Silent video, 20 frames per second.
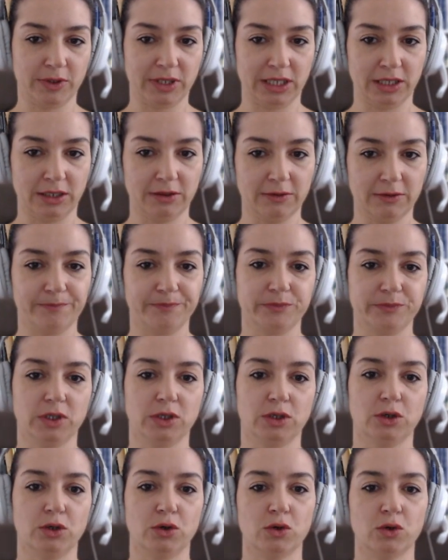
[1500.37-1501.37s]
here,
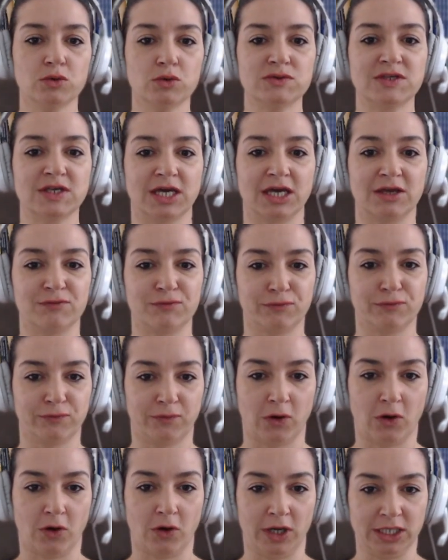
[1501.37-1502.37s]
unsere
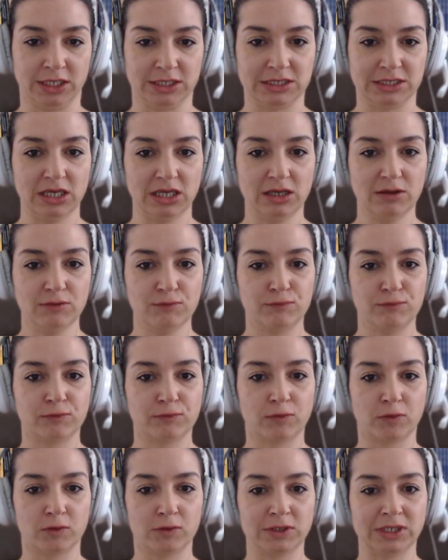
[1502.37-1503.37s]
Freunde
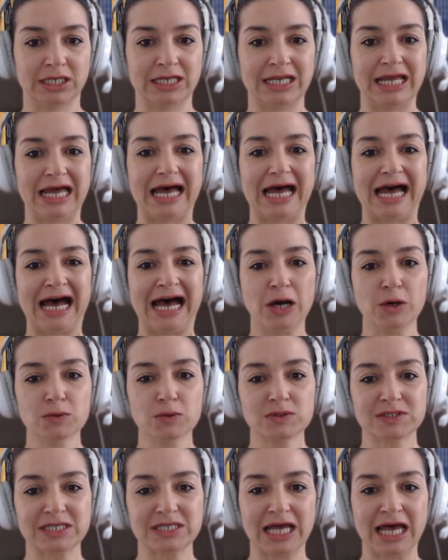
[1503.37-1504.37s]
wohnen
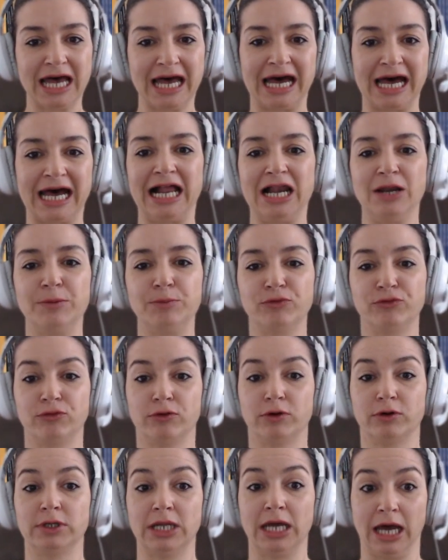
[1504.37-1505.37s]
außerhalb
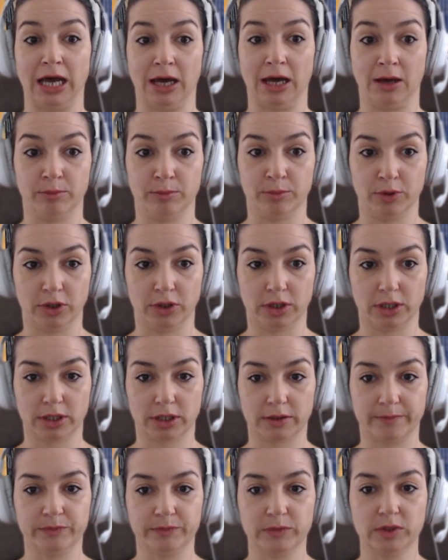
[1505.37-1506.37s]
von
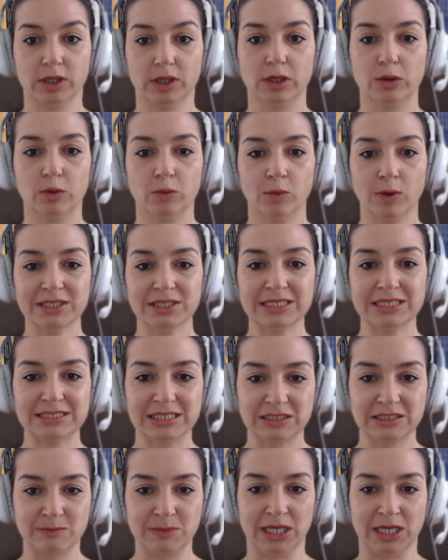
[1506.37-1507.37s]
Hamburg. What does
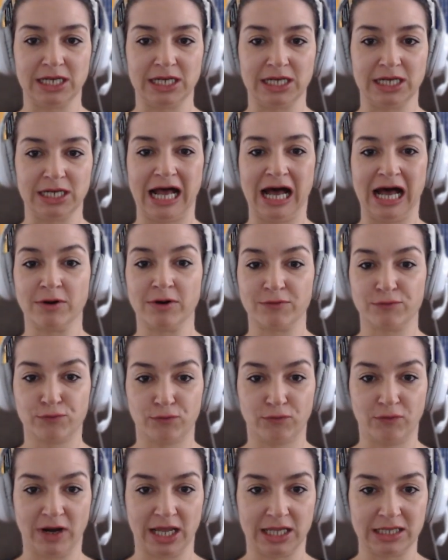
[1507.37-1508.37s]
it mean? Our
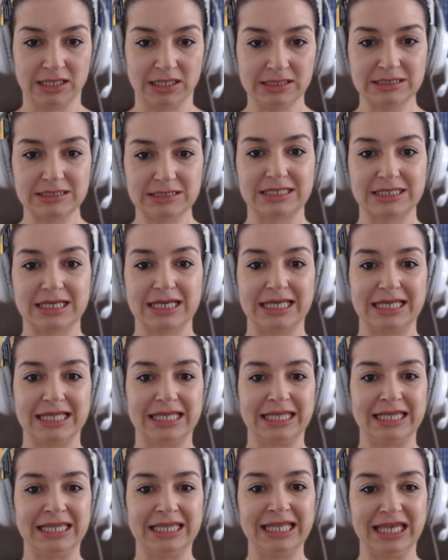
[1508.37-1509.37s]
friends
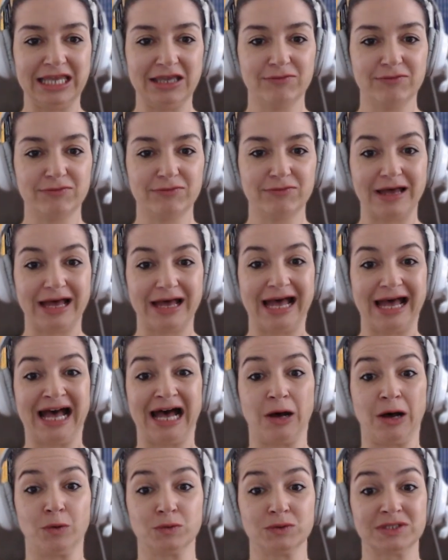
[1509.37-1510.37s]
live
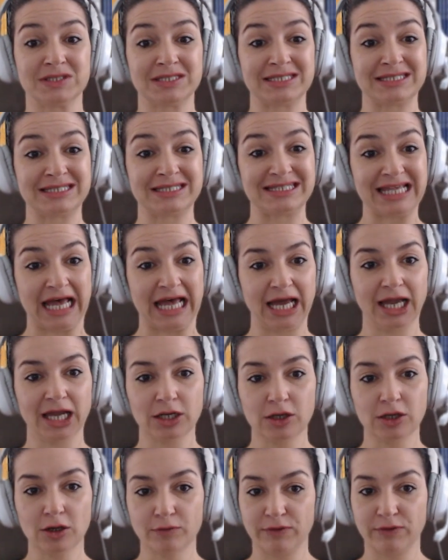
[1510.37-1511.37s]

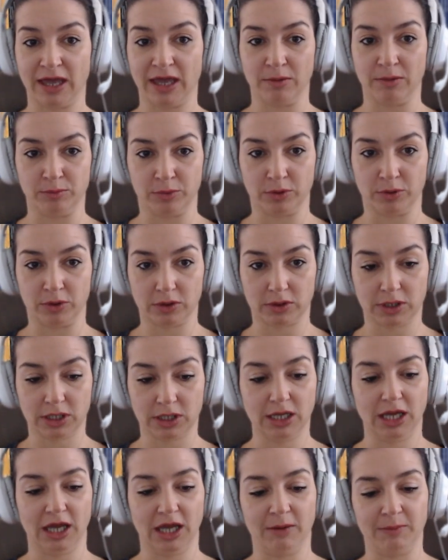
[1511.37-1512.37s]
outside of Hamburg.
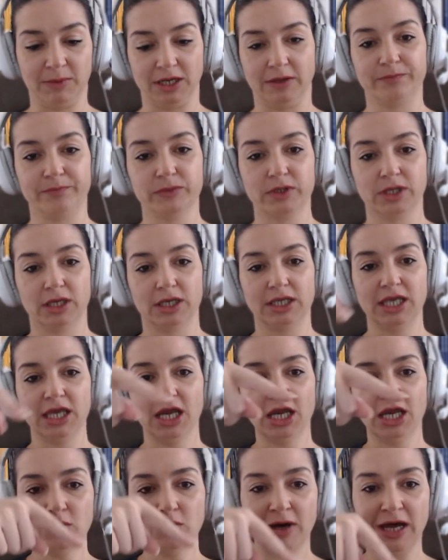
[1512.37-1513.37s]
I mean,
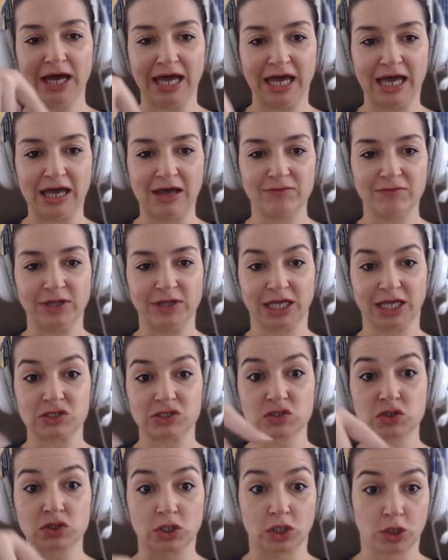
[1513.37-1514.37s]
here you have like a
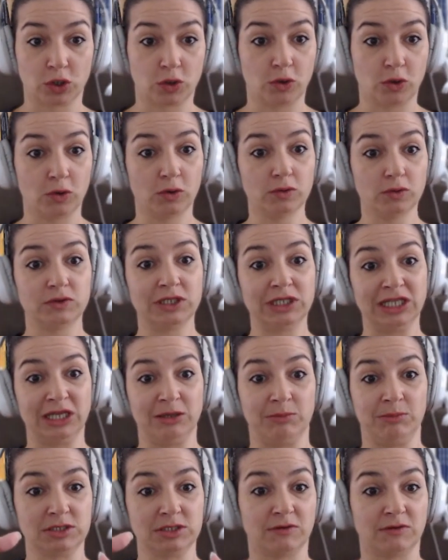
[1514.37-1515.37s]
circle, the
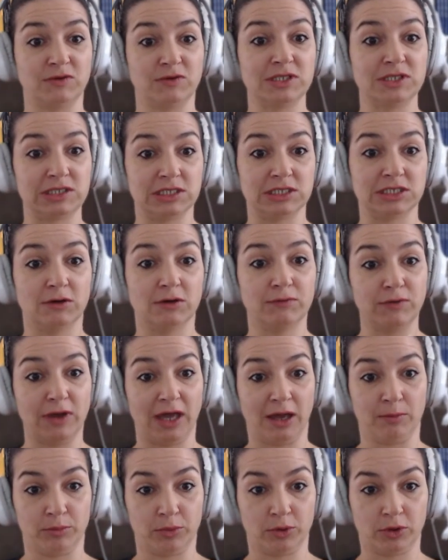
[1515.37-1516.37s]
limits of the city of
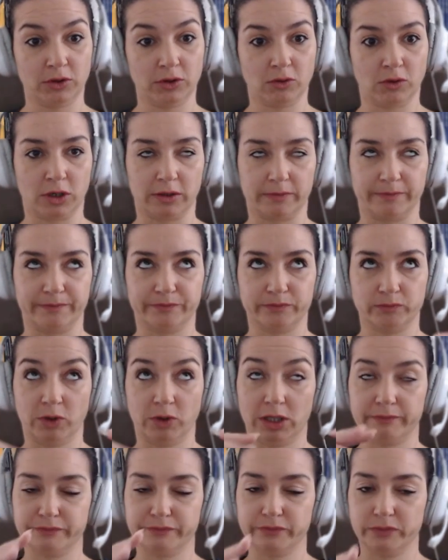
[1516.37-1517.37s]
Hamburg, or
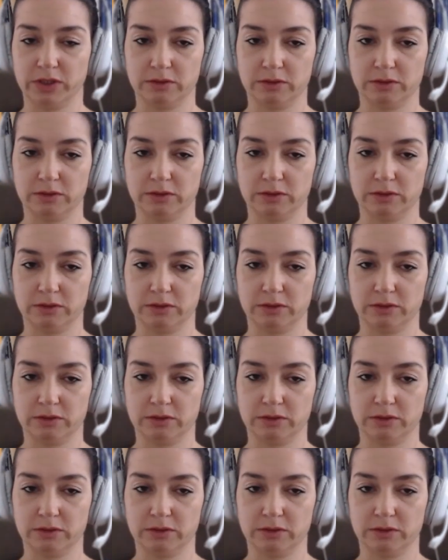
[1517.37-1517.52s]
well,